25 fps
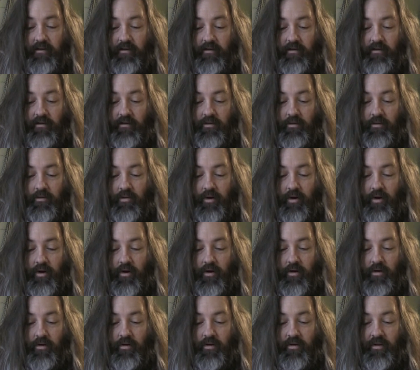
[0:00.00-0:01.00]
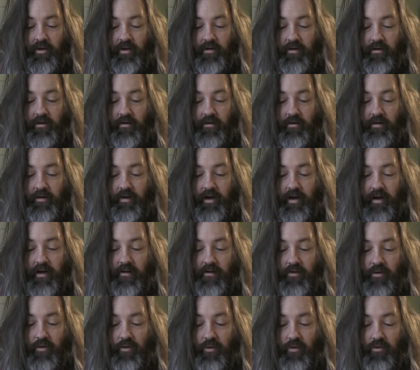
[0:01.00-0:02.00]
You heard thunder, and I
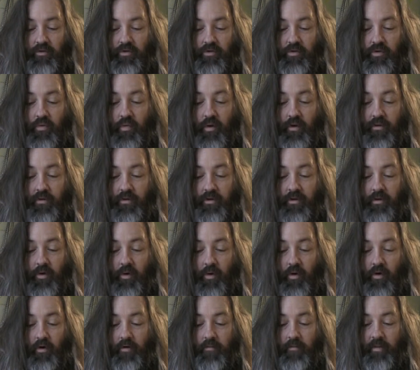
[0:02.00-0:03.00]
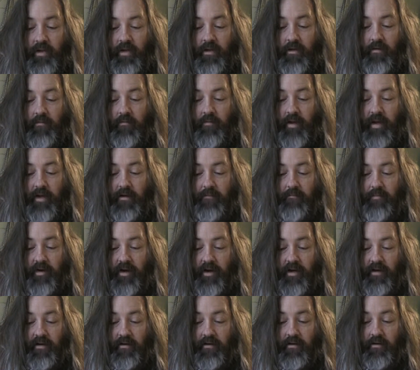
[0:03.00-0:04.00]
told you what the Lord meant by
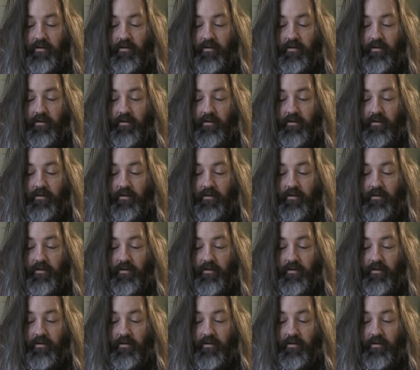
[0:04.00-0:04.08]
it.